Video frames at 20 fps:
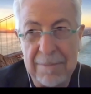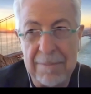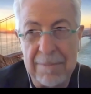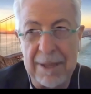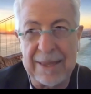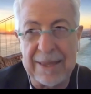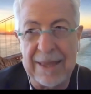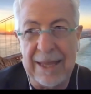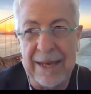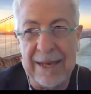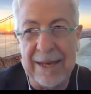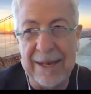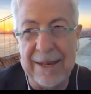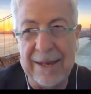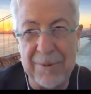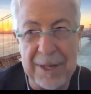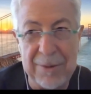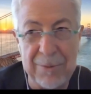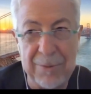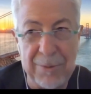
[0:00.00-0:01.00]
But then
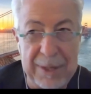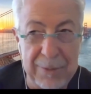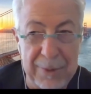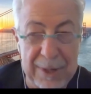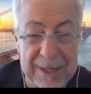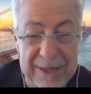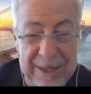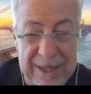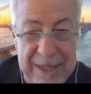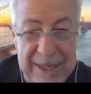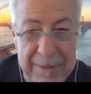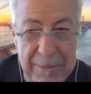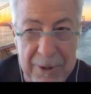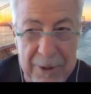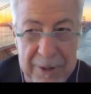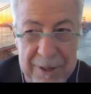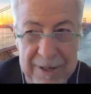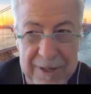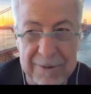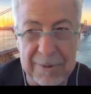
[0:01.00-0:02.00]
when we went
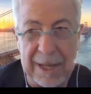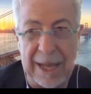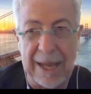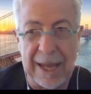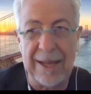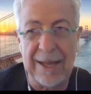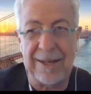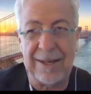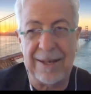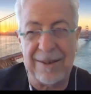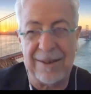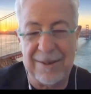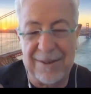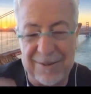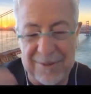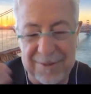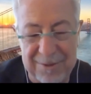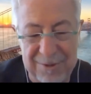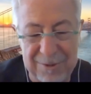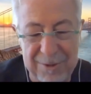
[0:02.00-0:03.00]
deeper,
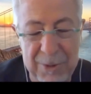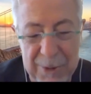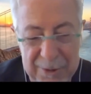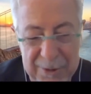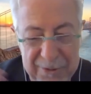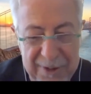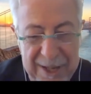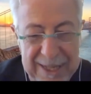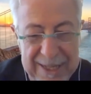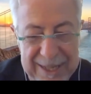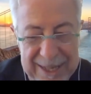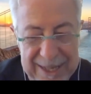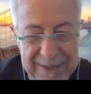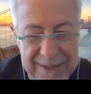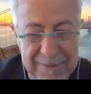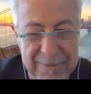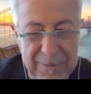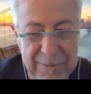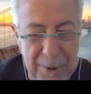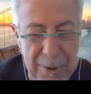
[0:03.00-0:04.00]
we were
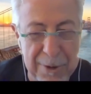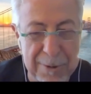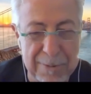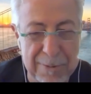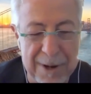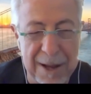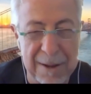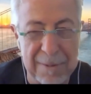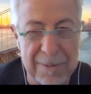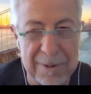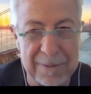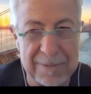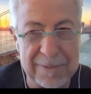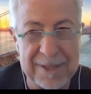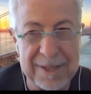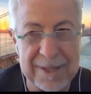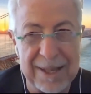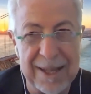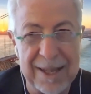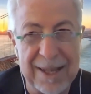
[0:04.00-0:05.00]
facing more
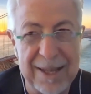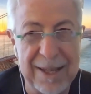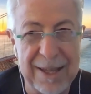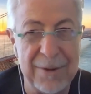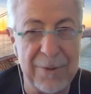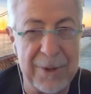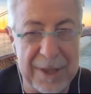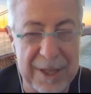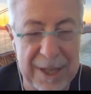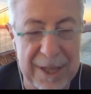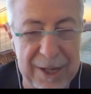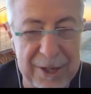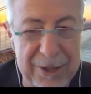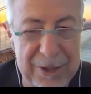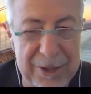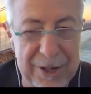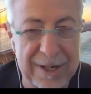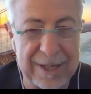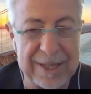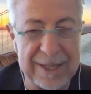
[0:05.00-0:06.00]
problems with the
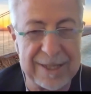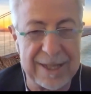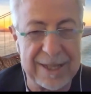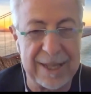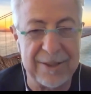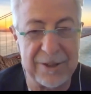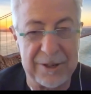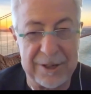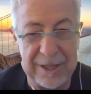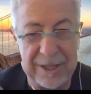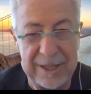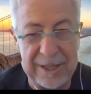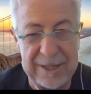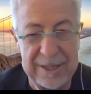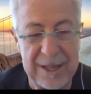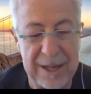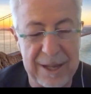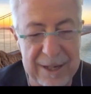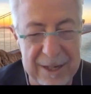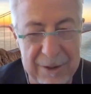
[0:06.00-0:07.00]
electronics and the
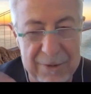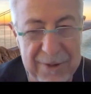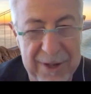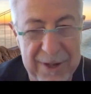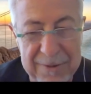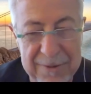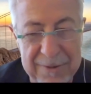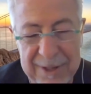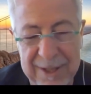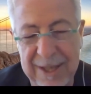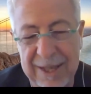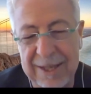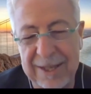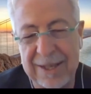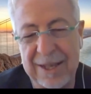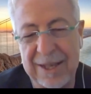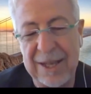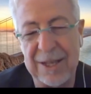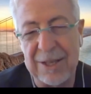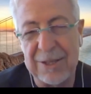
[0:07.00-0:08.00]
redesign of
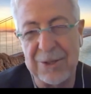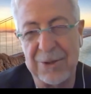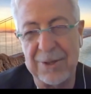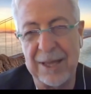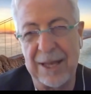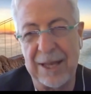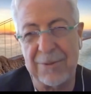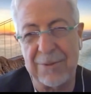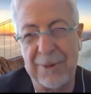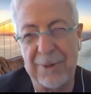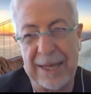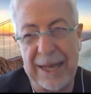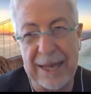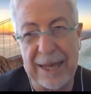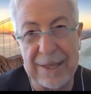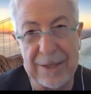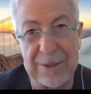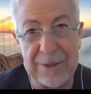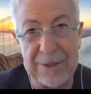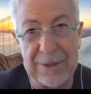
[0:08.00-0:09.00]
everything so that we
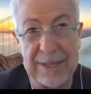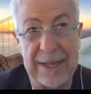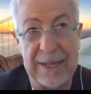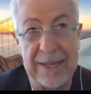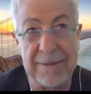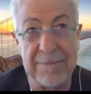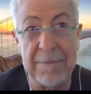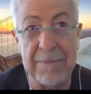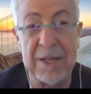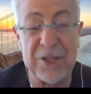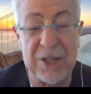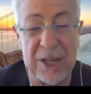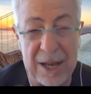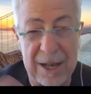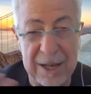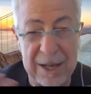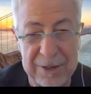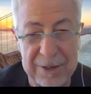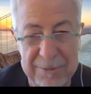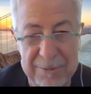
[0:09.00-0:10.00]
can sustain much
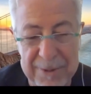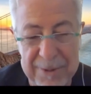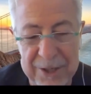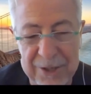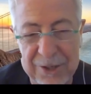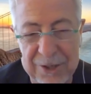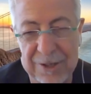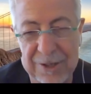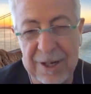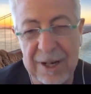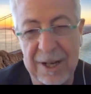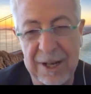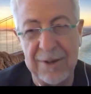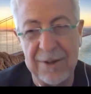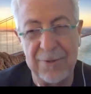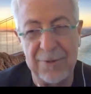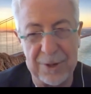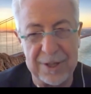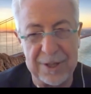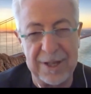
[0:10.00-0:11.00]
higher pressure
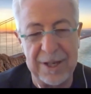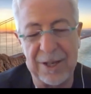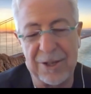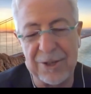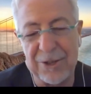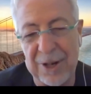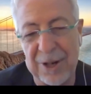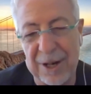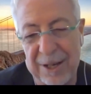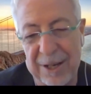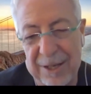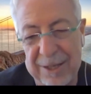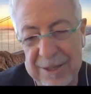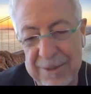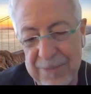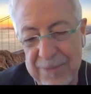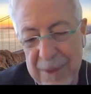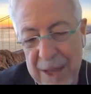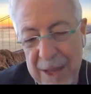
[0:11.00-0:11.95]
for the electronics.